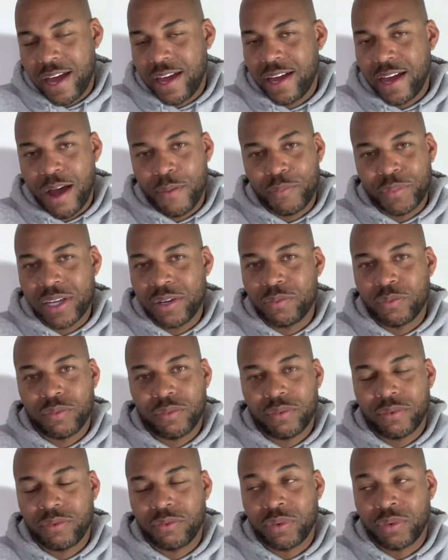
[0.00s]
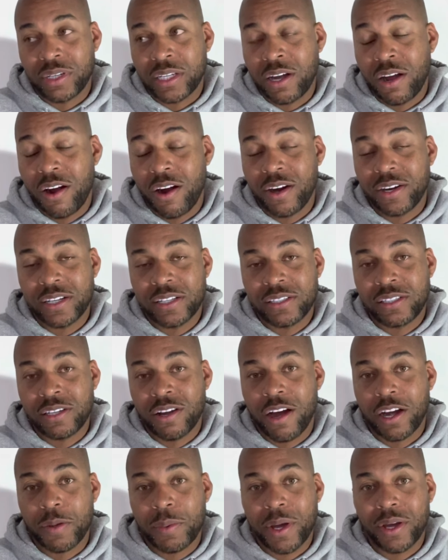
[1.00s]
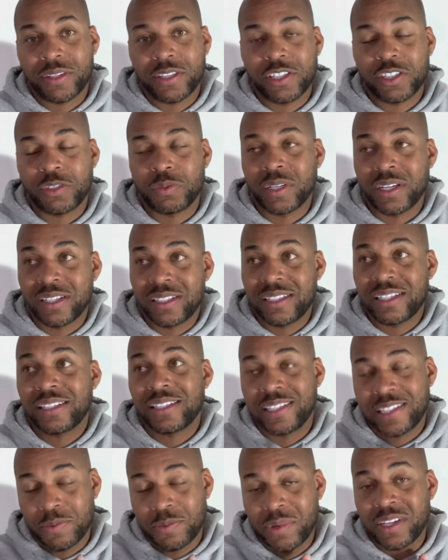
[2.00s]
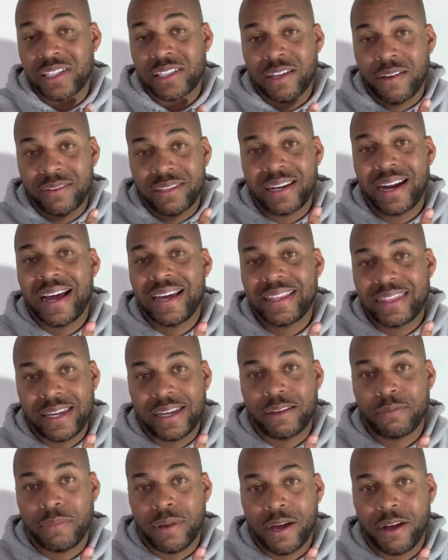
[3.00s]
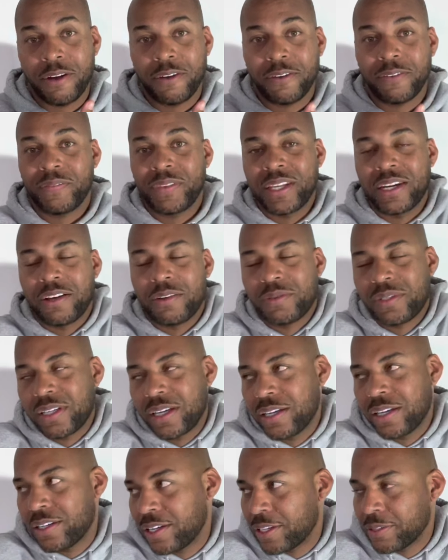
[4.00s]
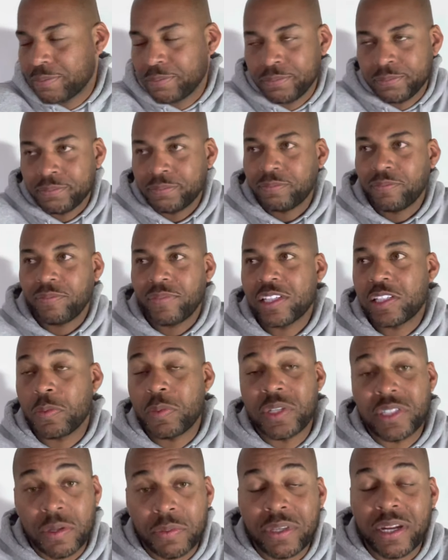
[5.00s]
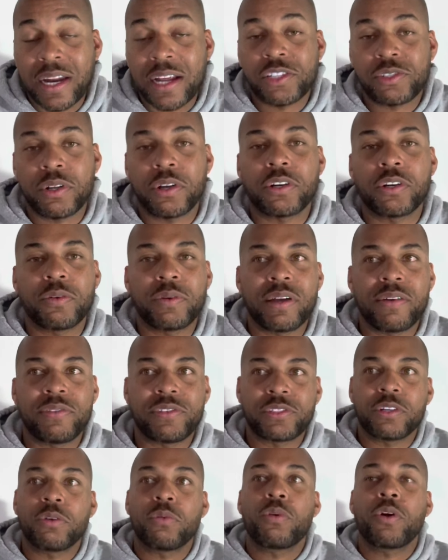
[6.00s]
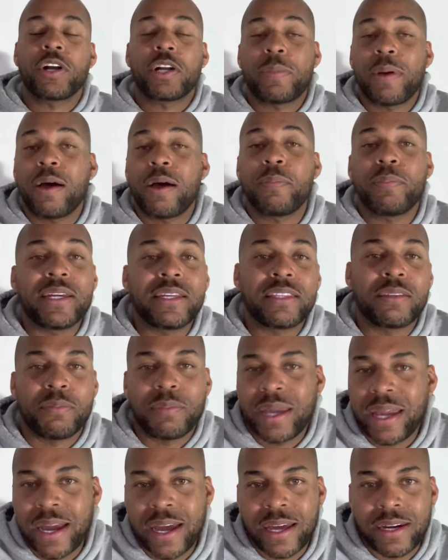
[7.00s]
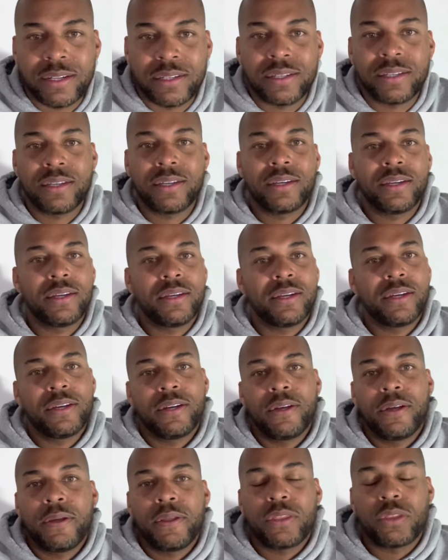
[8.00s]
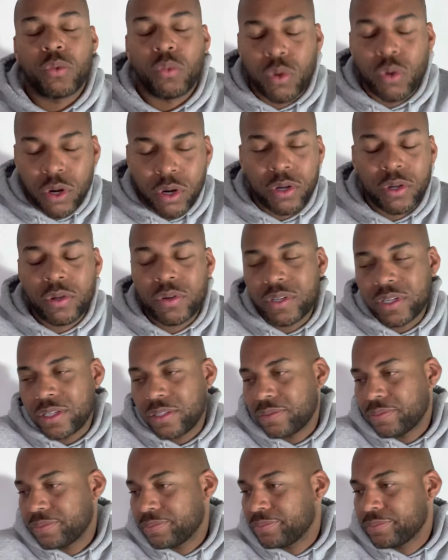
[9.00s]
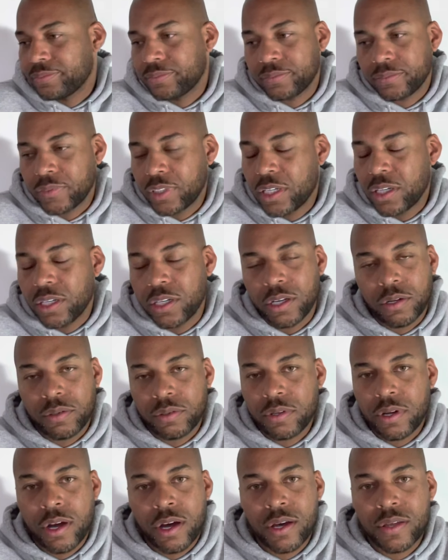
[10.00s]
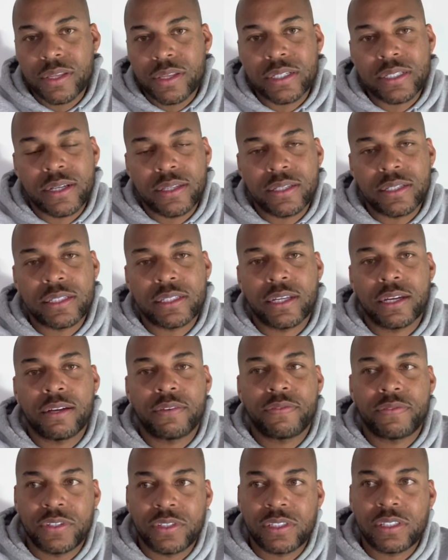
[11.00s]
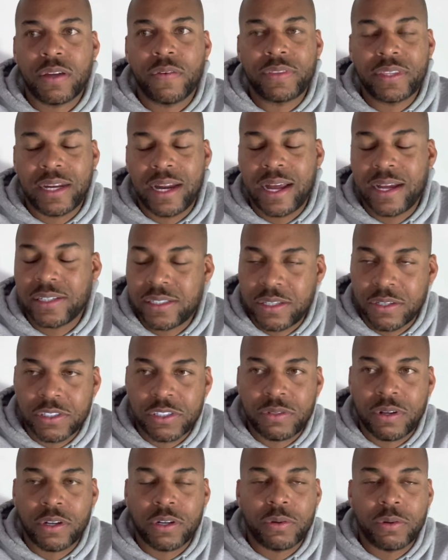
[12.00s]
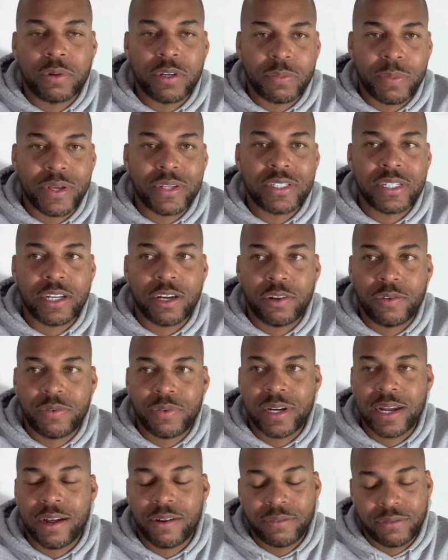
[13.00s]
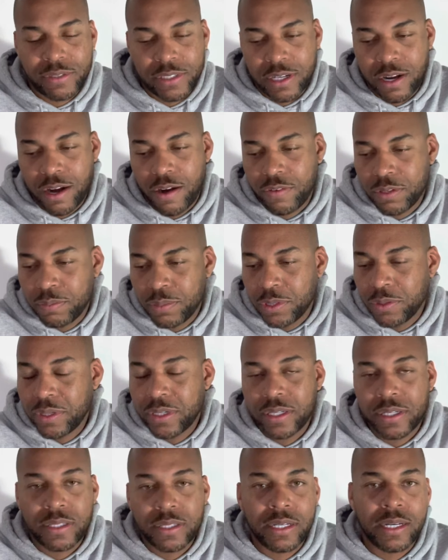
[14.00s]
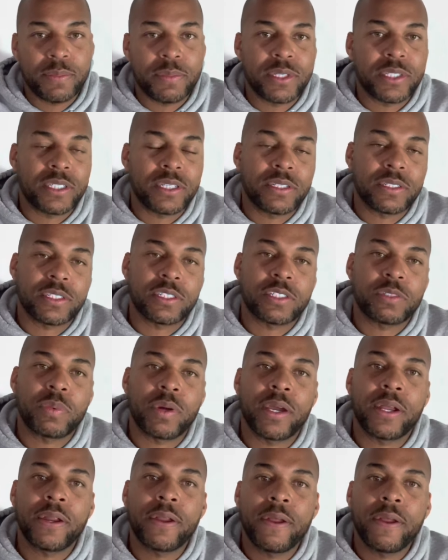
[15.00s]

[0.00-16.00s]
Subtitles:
I'm getting really hard to talk about this because this is some of the stuff that I think about. You know what I'm saying? Like some of the stuff that I struggle with. Still worried about being the man in the world, and all this other stuff. It's stuff that I still struggle with myself, and I rebuke it in the name of Jesus. But